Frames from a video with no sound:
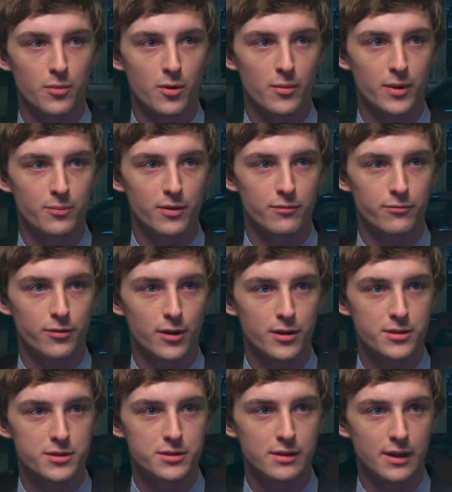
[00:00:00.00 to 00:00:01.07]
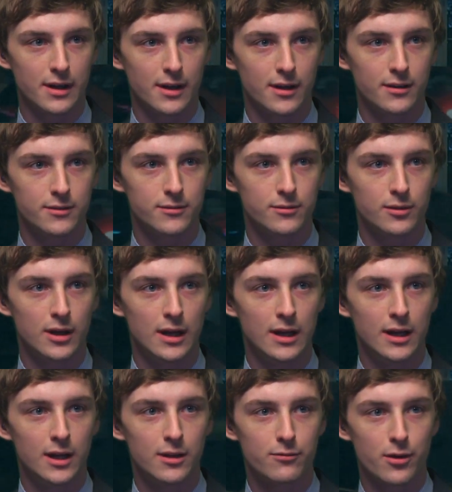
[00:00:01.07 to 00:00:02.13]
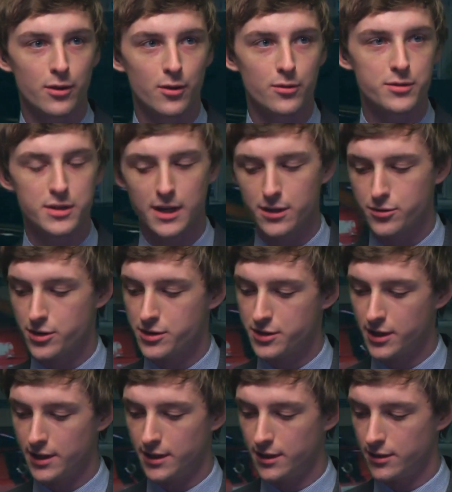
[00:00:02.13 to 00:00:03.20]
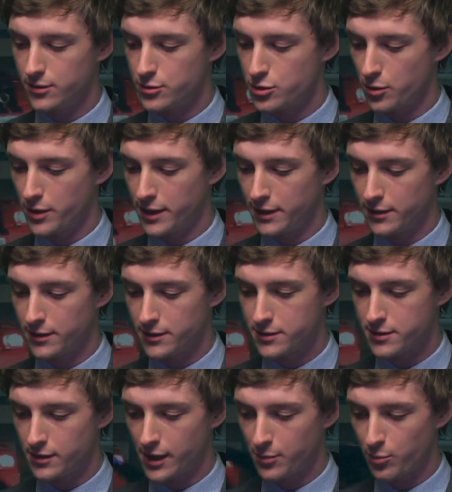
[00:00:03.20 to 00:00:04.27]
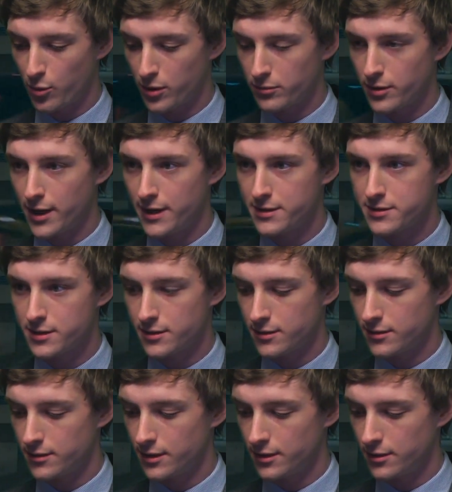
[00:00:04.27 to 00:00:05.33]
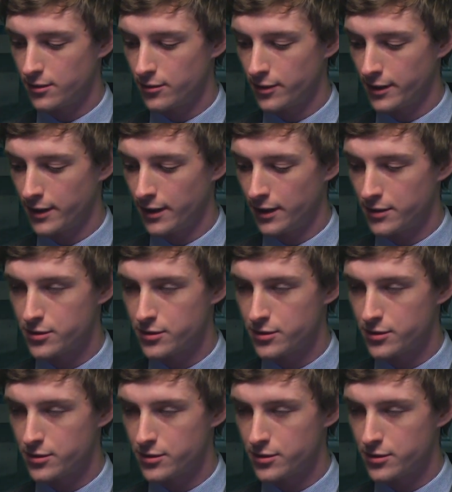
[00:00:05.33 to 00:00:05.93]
a moment, but first, uh, for those interested in joining the select board race and, and doing a